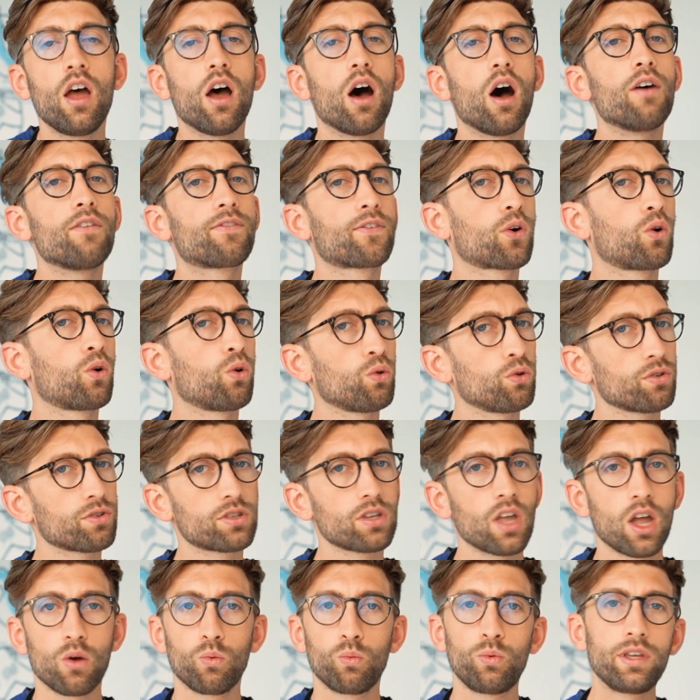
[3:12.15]
Of course,
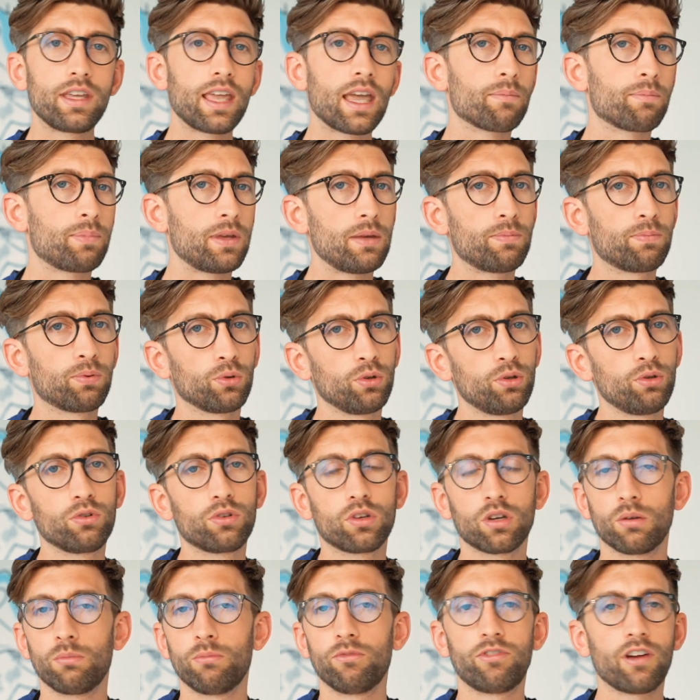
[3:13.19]
we get people who
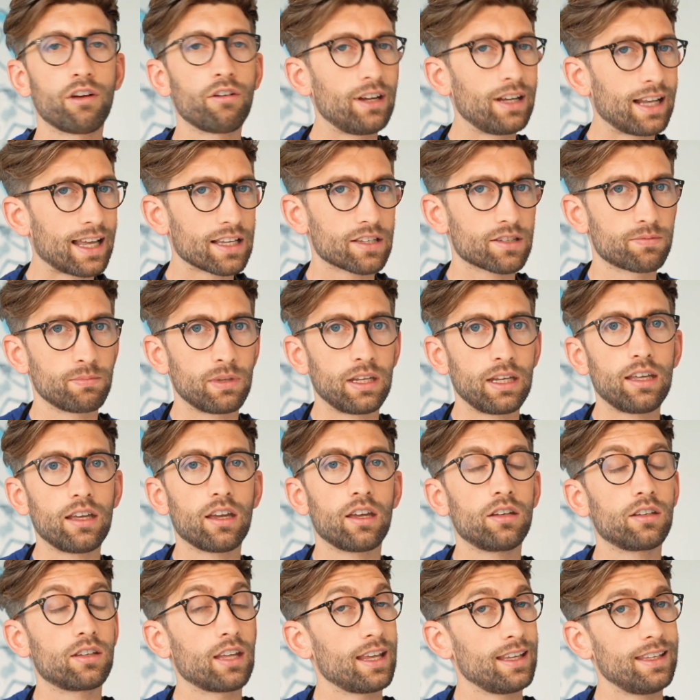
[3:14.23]
come very last minute
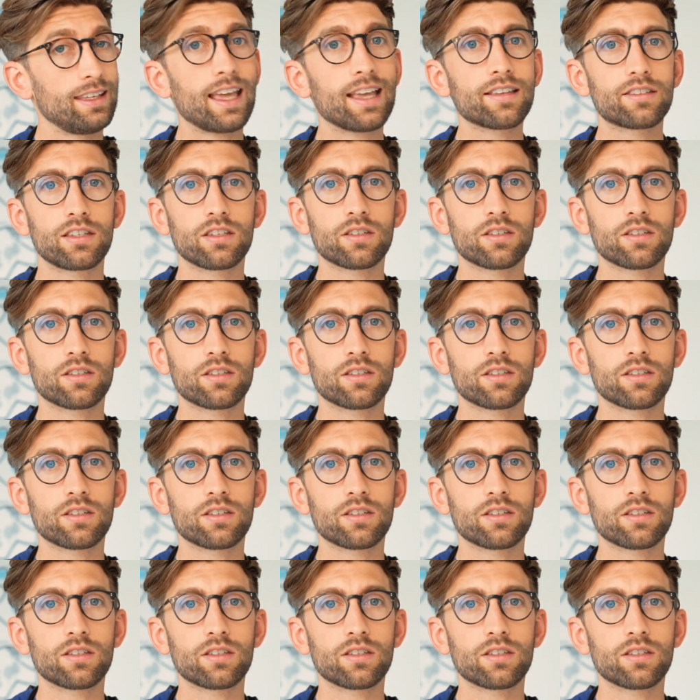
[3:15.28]
and yes,